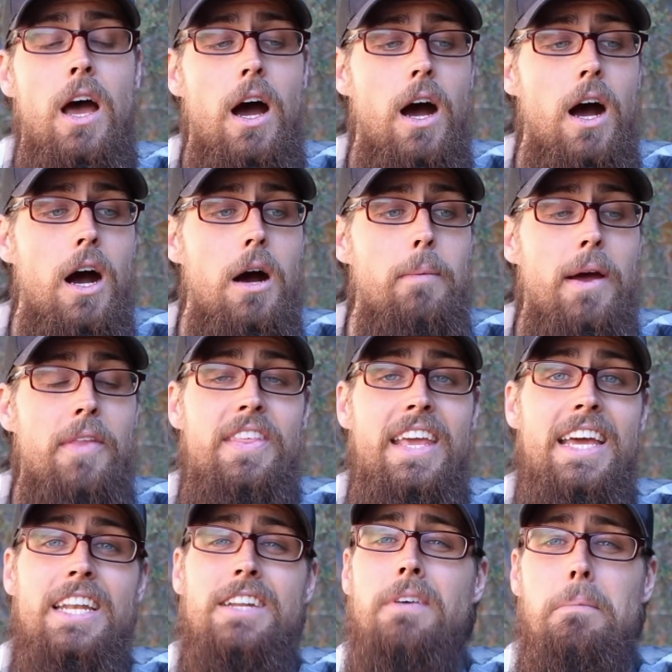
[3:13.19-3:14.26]
at the
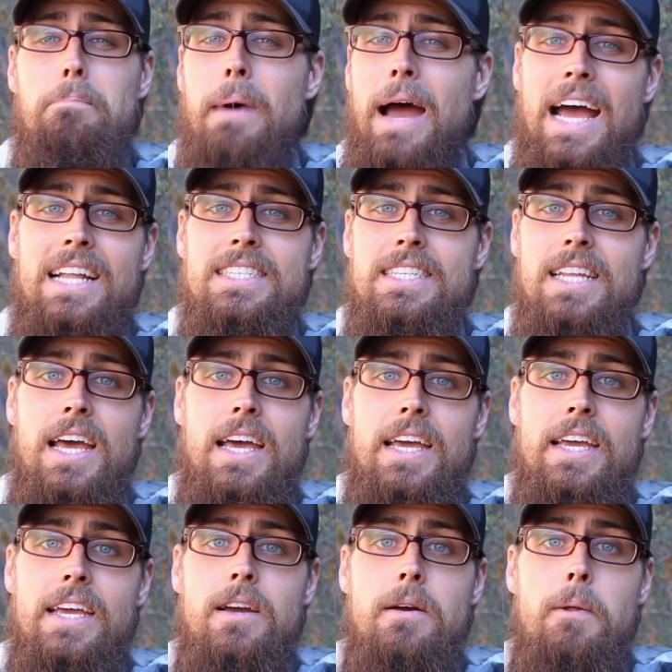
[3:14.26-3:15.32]
end of a bad
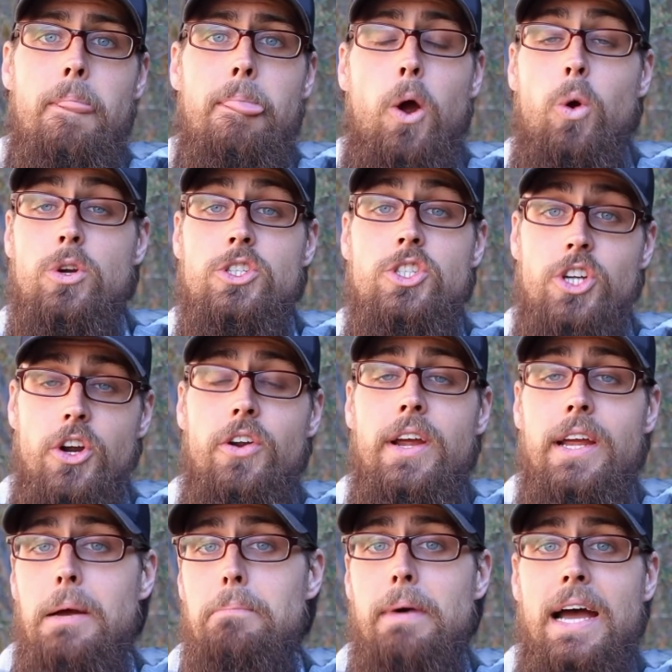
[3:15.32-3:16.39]
day or
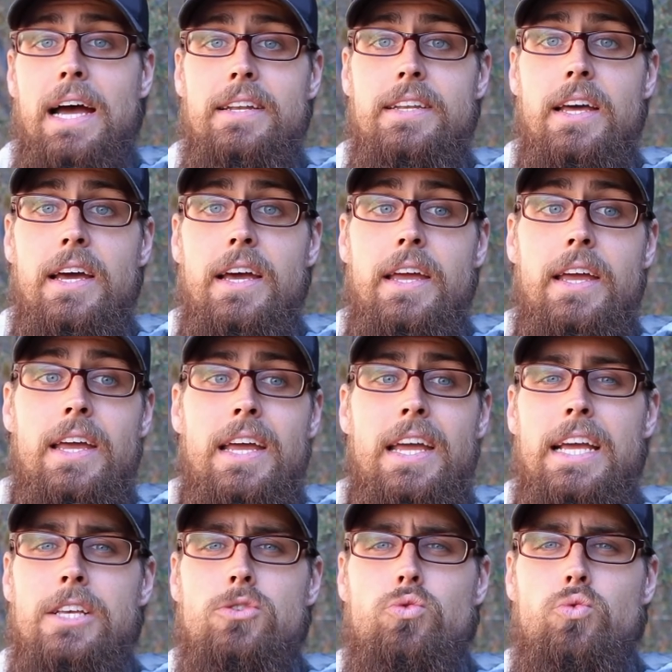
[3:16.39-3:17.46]
during a bad day
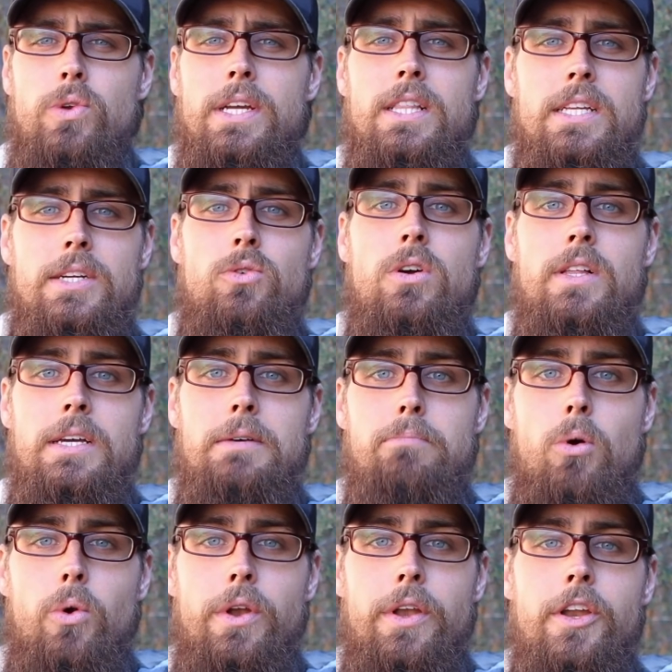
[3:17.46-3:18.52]
is really, really
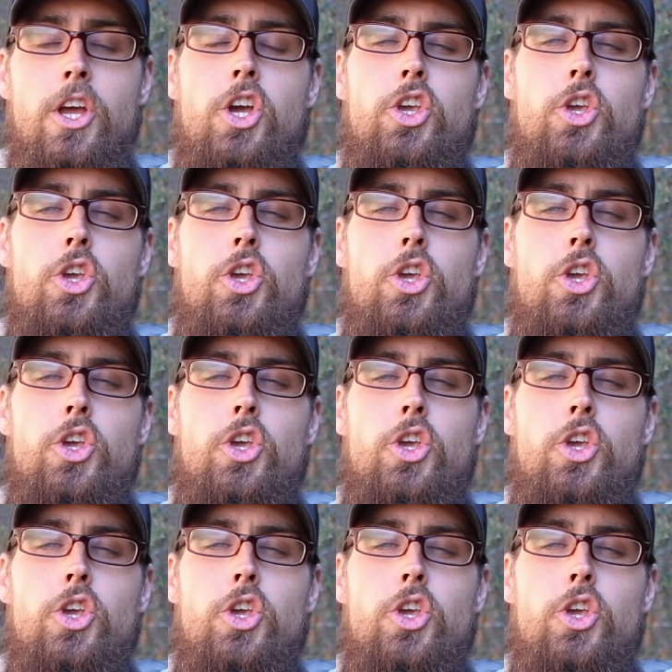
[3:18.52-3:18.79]
important.